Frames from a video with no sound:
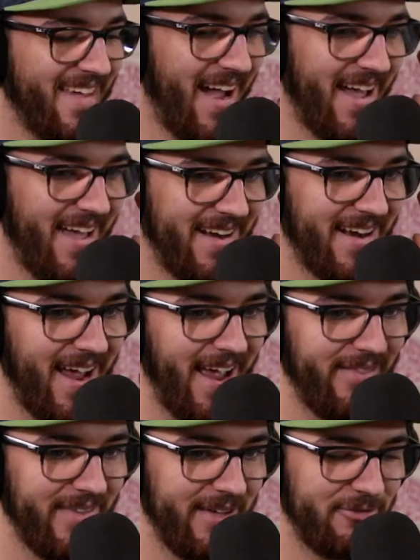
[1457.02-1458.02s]
Yeah.
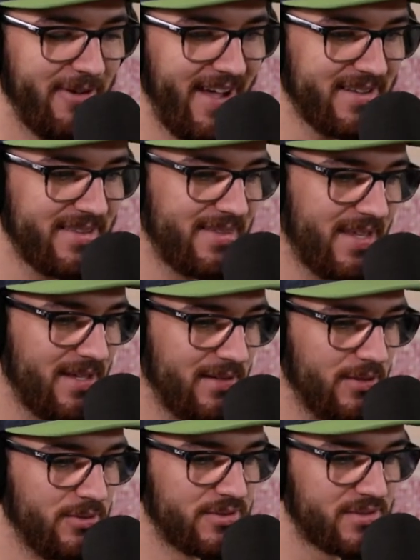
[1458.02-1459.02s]
And the fact that they
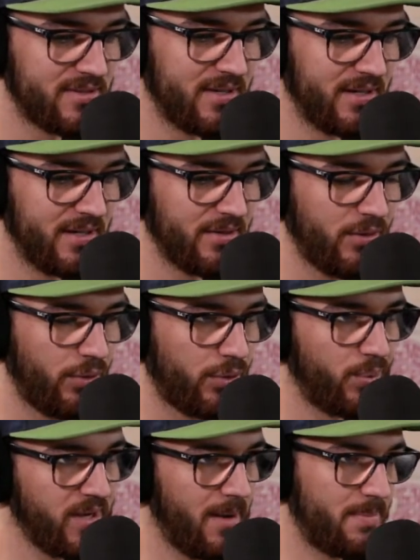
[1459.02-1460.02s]
used the
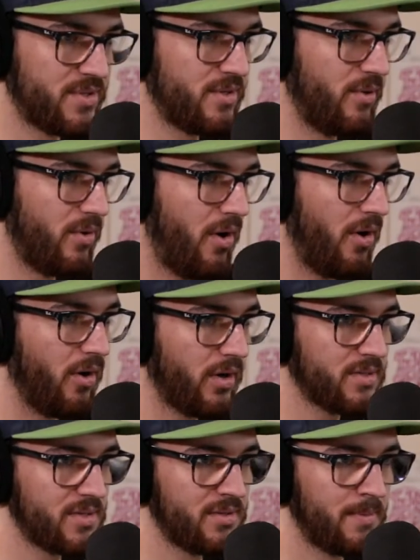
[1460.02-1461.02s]
3-episode
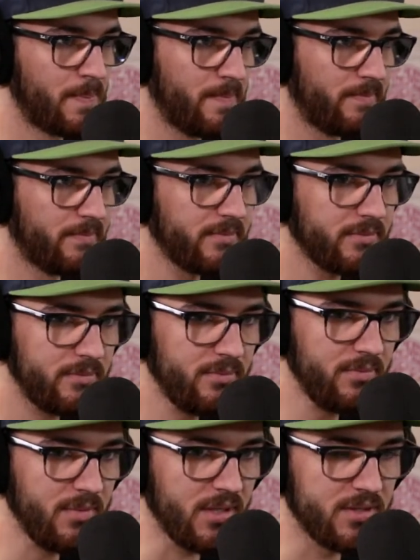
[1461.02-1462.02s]
arcs
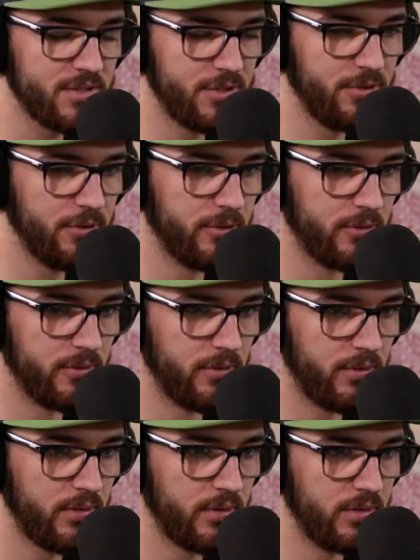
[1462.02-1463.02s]

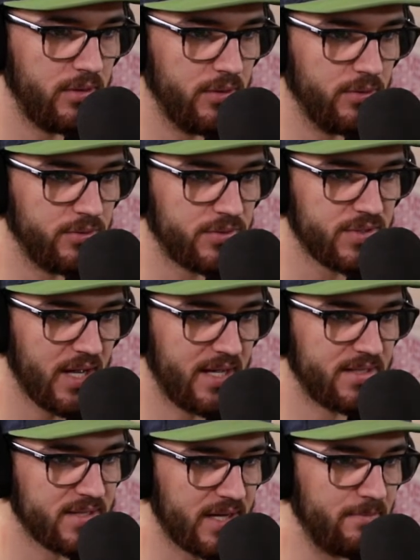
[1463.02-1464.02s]
to use
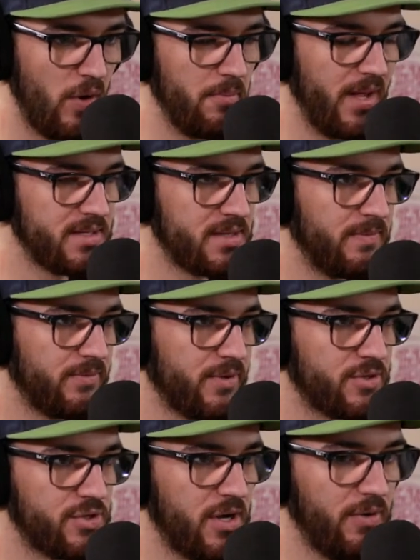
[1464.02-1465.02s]
as like momentum for
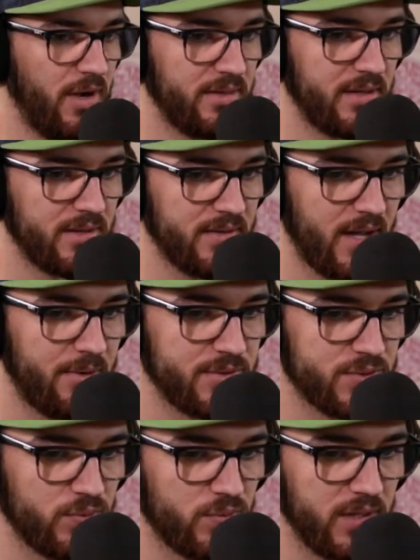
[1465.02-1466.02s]
the show, I think that
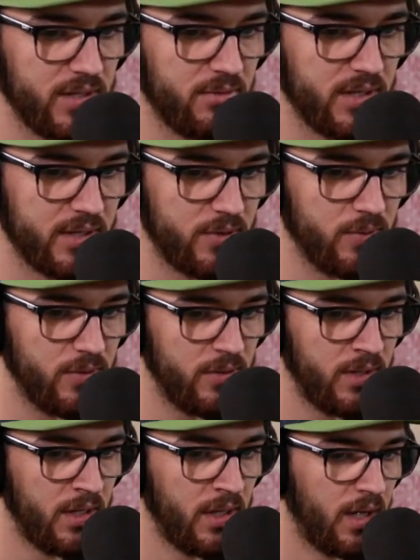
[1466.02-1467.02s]
was really, really cool.
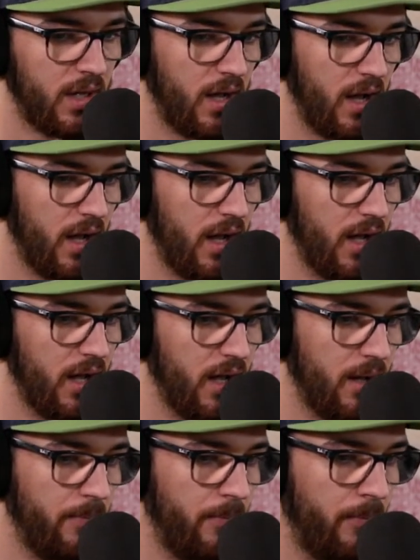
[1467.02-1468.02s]

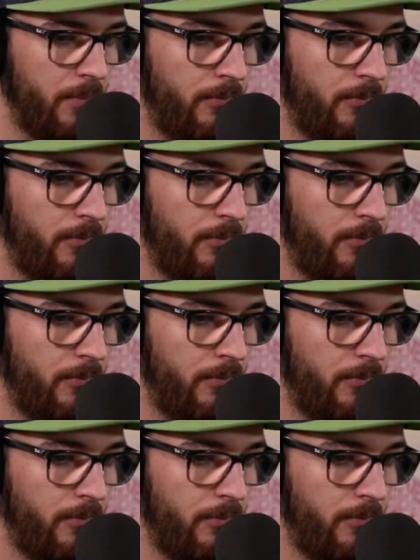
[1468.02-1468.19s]
And